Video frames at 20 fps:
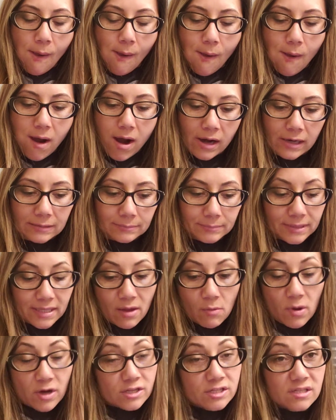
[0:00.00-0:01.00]
And I
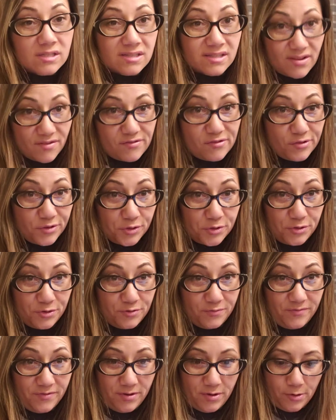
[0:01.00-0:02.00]
watched several
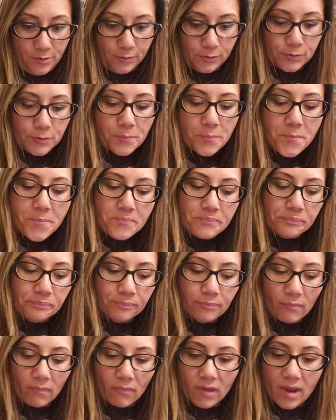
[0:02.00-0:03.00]
YouTube videos
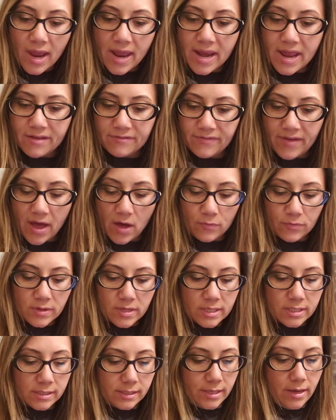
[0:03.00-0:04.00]
and I found
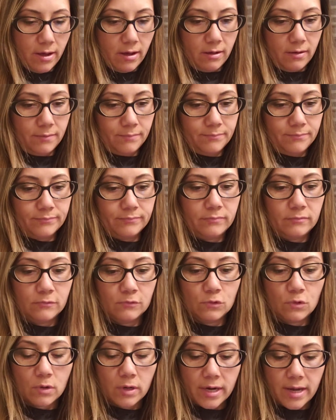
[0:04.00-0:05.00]
this
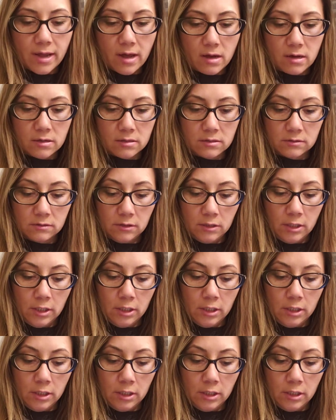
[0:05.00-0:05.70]
L'Oreal